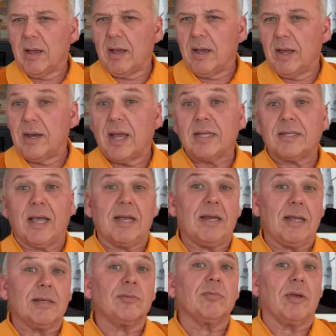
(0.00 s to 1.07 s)
A nice
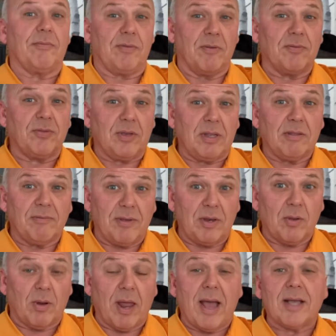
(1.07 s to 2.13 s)
idea, if you've seen the
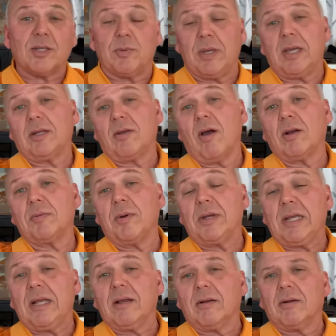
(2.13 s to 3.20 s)
video last week, it talked about
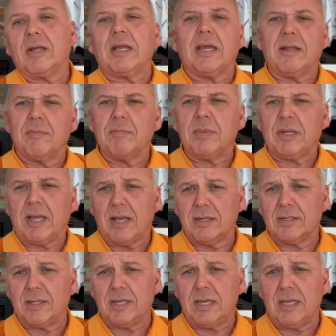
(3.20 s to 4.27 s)
e-learning, and
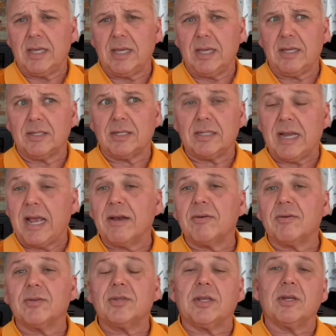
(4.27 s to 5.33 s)
because the
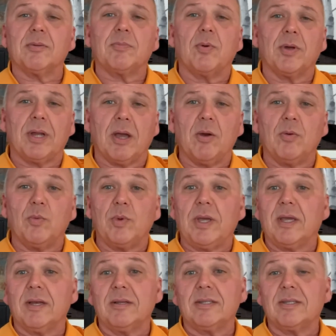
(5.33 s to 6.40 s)
standards that are put out, we
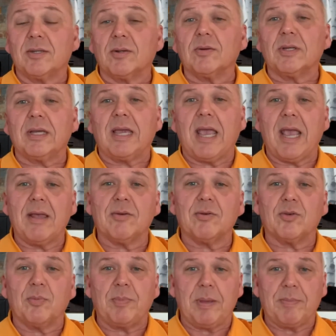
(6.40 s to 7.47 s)
can certainly cater
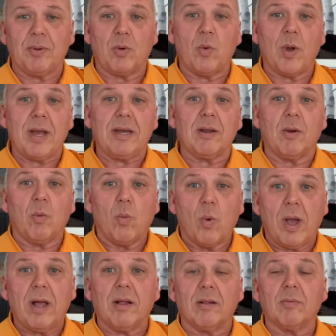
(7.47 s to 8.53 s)
to people quite
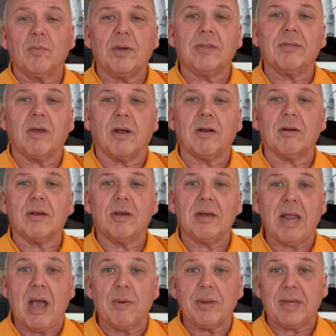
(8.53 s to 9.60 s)
well with our
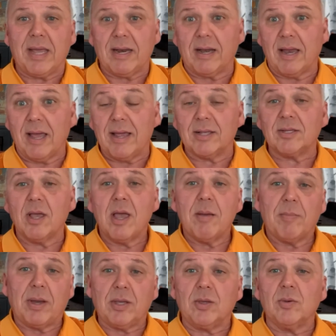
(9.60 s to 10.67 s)
NAUI DAN alliance
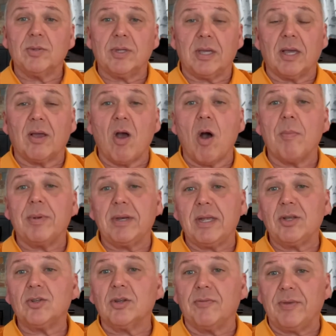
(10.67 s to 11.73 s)
by using a
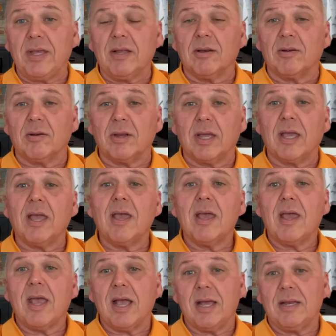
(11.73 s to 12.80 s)
combination of e-learning
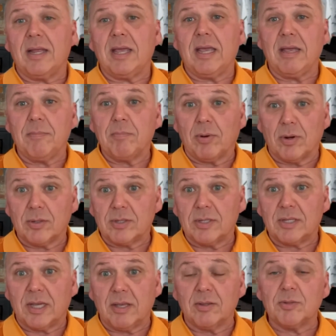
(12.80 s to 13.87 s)
and in-person
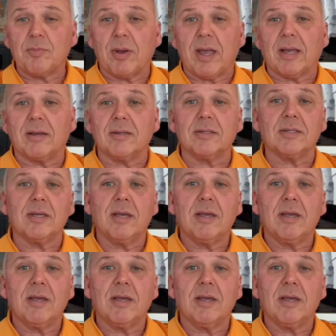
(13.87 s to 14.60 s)
skills practice.